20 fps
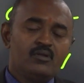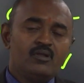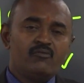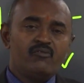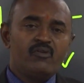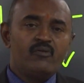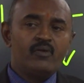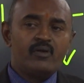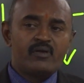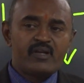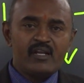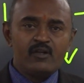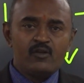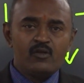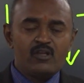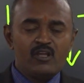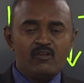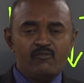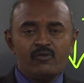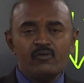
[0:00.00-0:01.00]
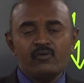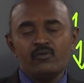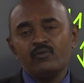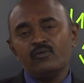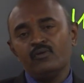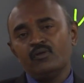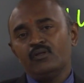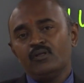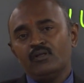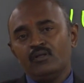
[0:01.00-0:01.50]
will try to give you
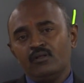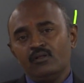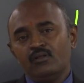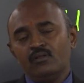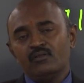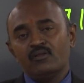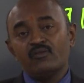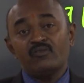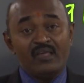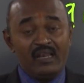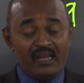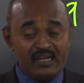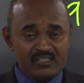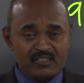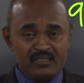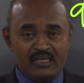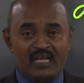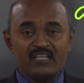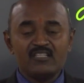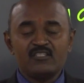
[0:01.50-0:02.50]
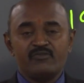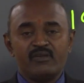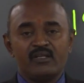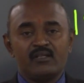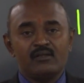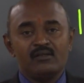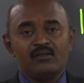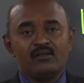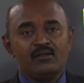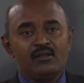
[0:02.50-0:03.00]
the selection as
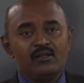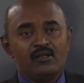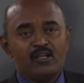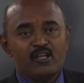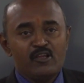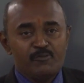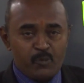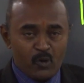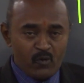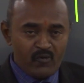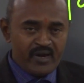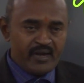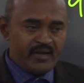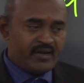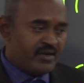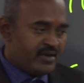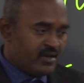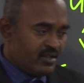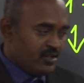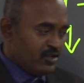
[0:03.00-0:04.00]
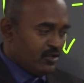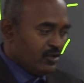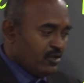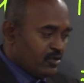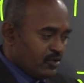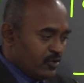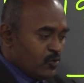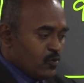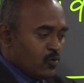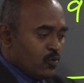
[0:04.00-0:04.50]
well, provided
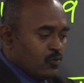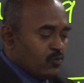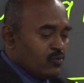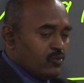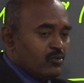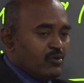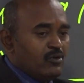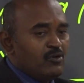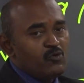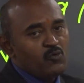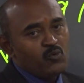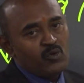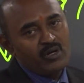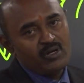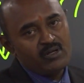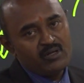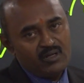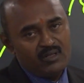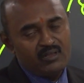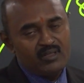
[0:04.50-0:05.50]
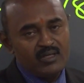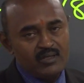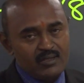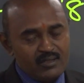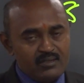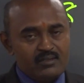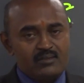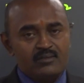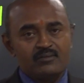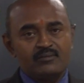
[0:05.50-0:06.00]
you work on the
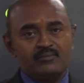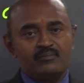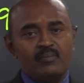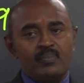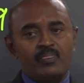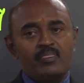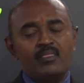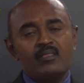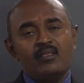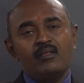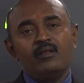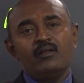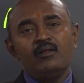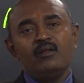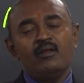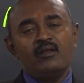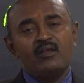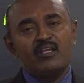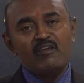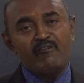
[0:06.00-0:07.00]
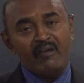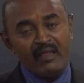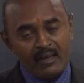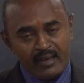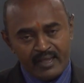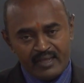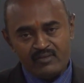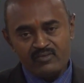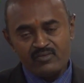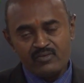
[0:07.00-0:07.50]
given
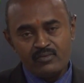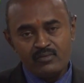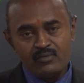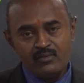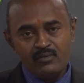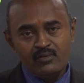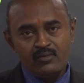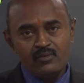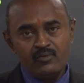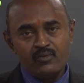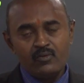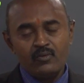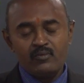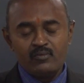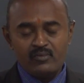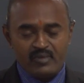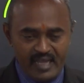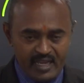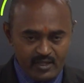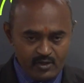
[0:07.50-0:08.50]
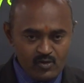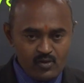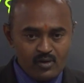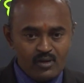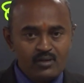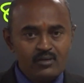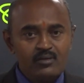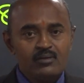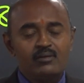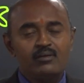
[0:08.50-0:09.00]
lines. So thank you
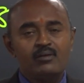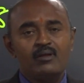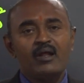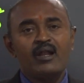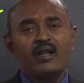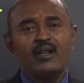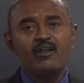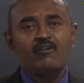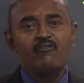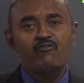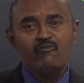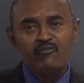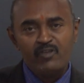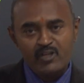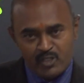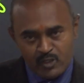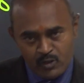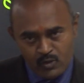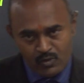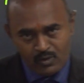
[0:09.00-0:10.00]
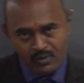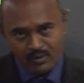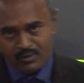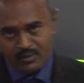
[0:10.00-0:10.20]
all, and wish you